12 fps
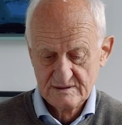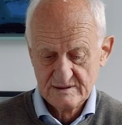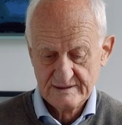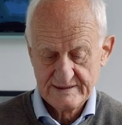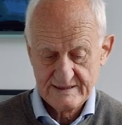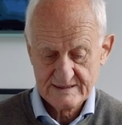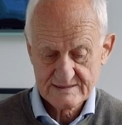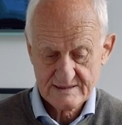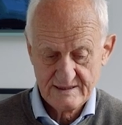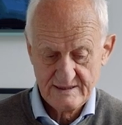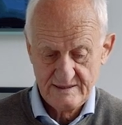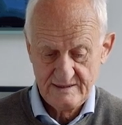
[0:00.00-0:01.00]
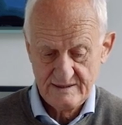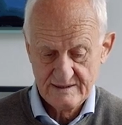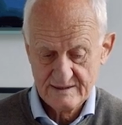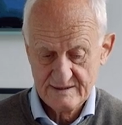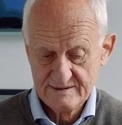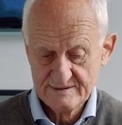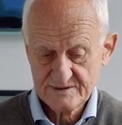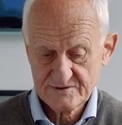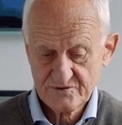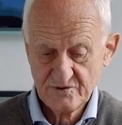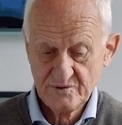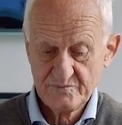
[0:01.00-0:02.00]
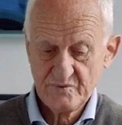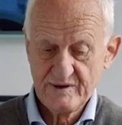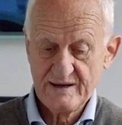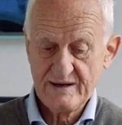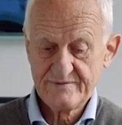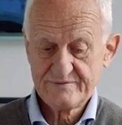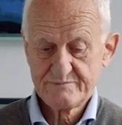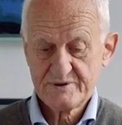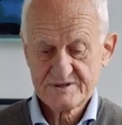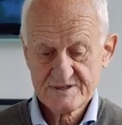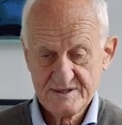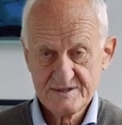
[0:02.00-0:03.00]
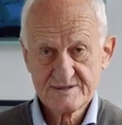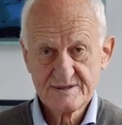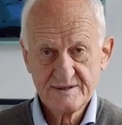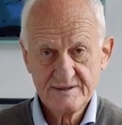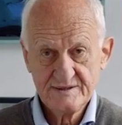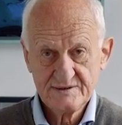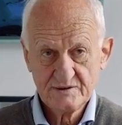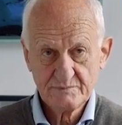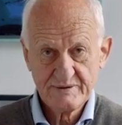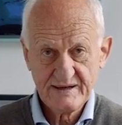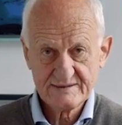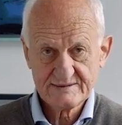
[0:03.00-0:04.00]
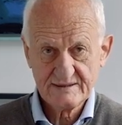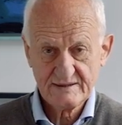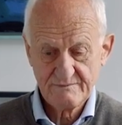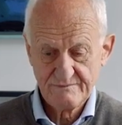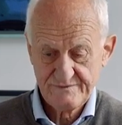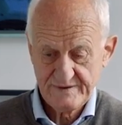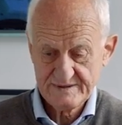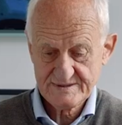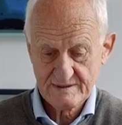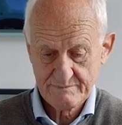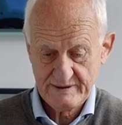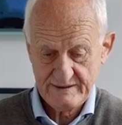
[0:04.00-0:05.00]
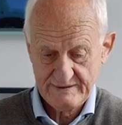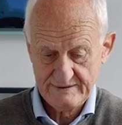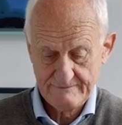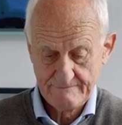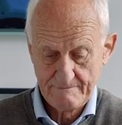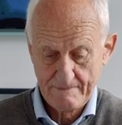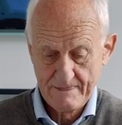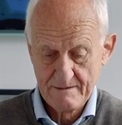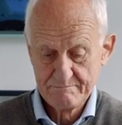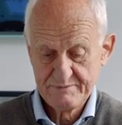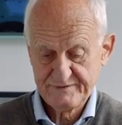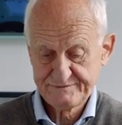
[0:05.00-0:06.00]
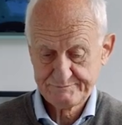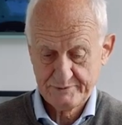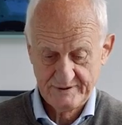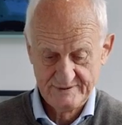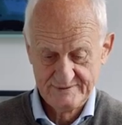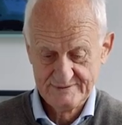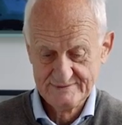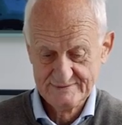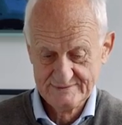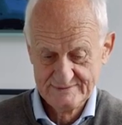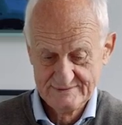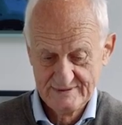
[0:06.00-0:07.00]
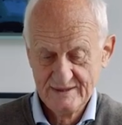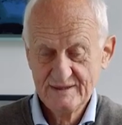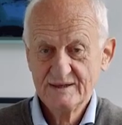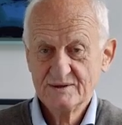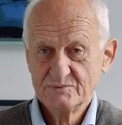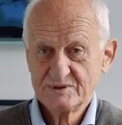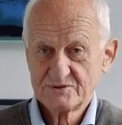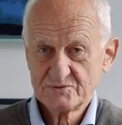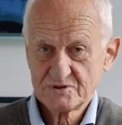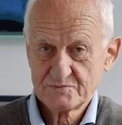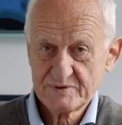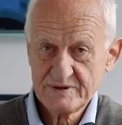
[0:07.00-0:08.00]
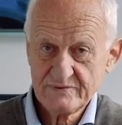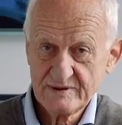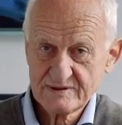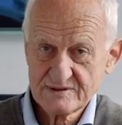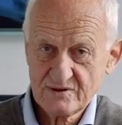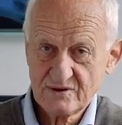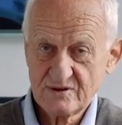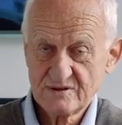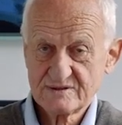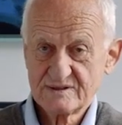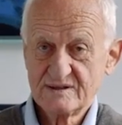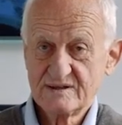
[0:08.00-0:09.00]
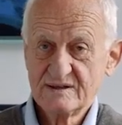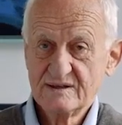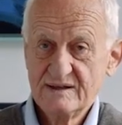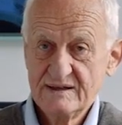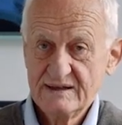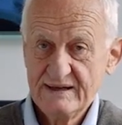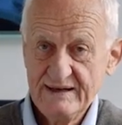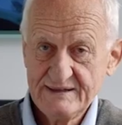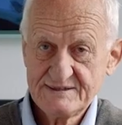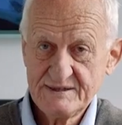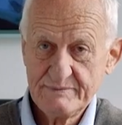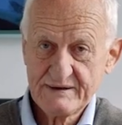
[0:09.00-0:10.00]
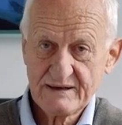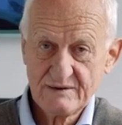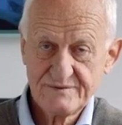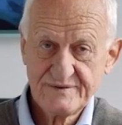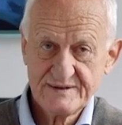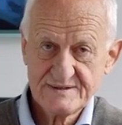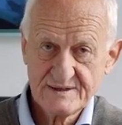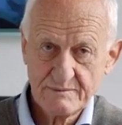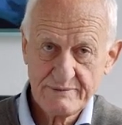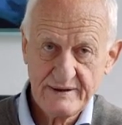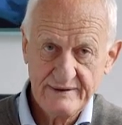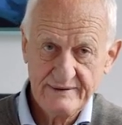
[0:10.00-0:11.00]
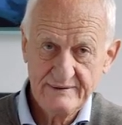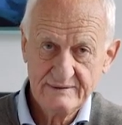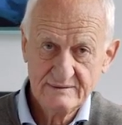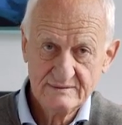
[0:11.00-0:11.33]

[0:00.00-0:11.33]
Lastly, here in this group we have persistent idiopathic facial pain, PIFP, which was previously called atypical facial pain,